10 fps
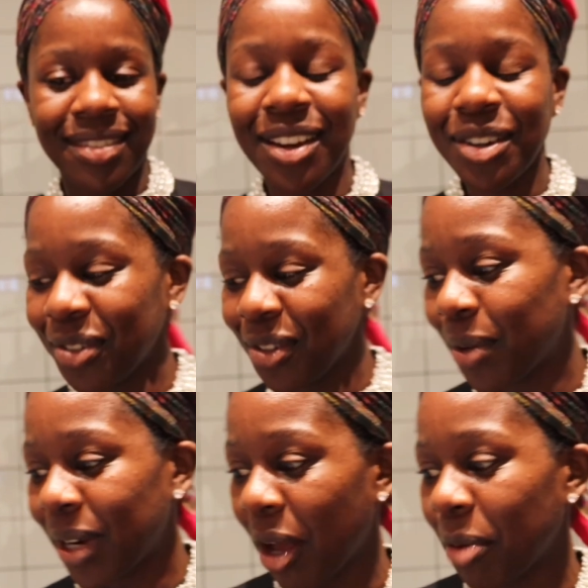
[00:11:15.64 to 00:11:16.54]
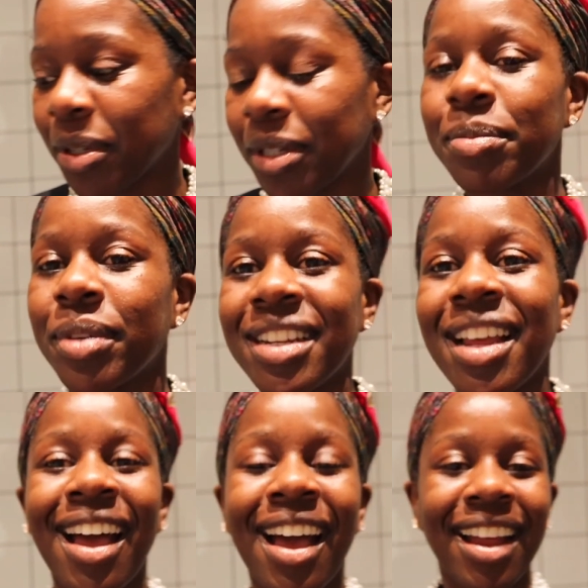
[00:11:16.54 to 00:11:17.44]
I don't know what happened,
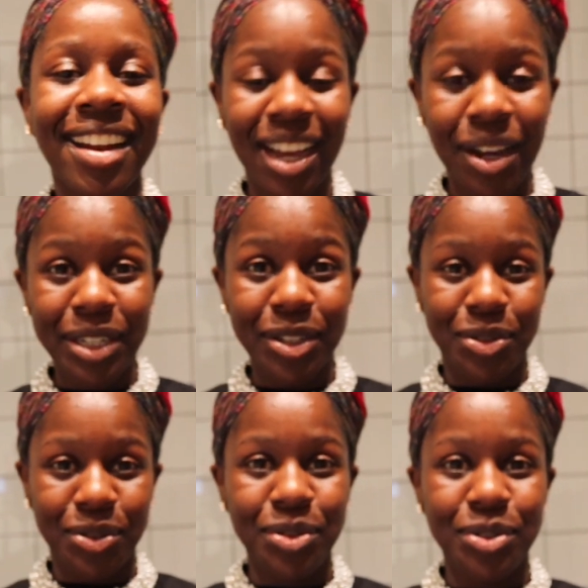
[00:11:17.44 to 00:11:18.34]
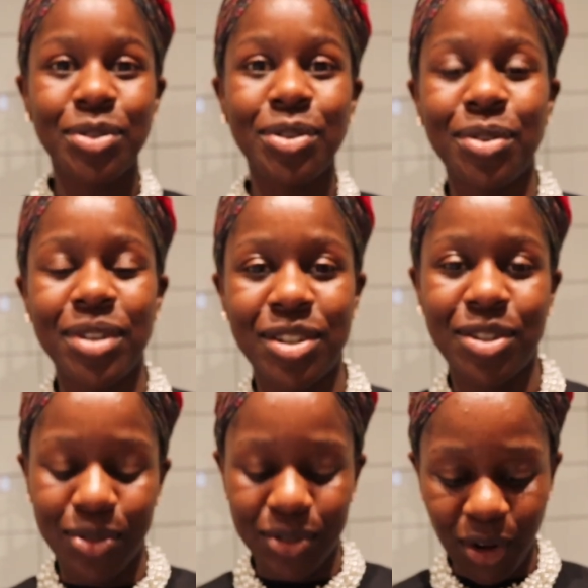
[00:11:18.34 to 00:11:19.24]
but now I know you don't
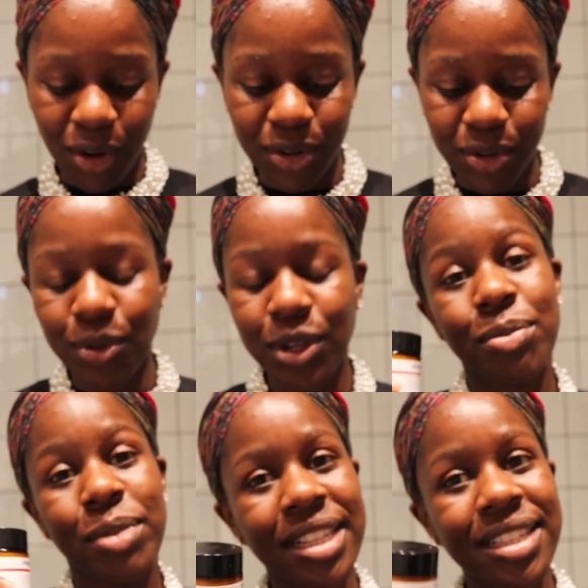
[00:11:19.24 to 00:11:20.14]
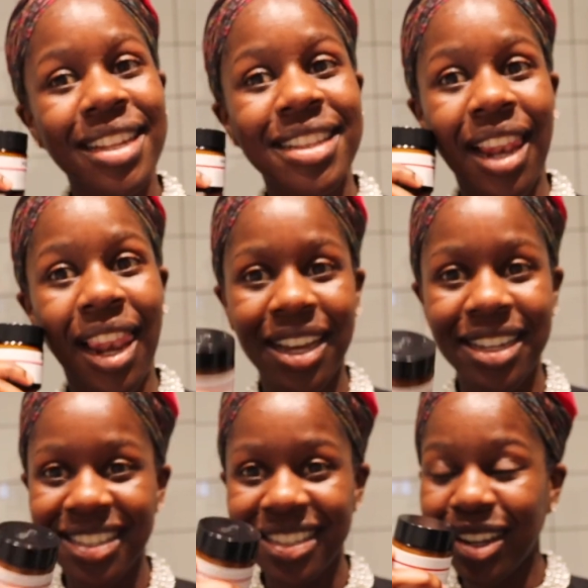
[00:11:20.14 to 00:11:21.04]
need to use a lot, which means it's
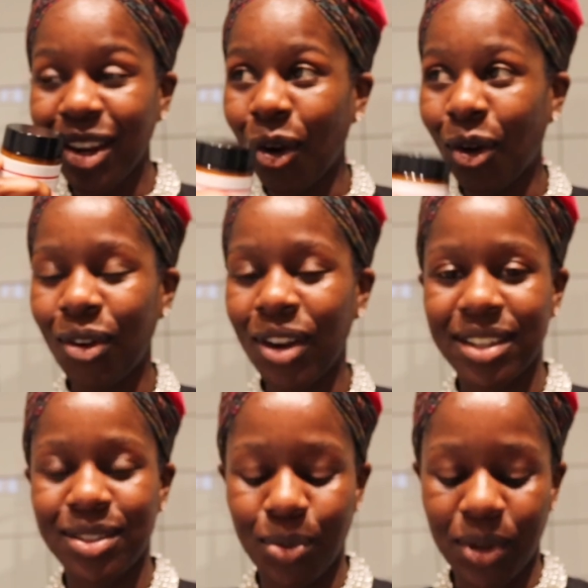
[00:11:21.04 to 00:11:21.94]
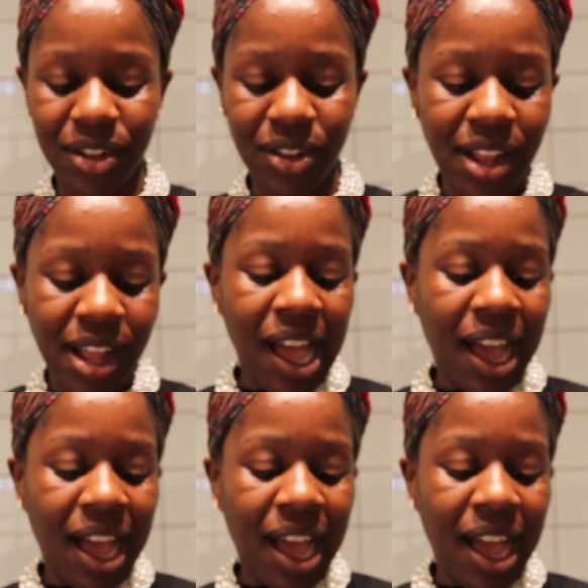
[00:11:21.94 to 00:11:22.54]
lasting long as well.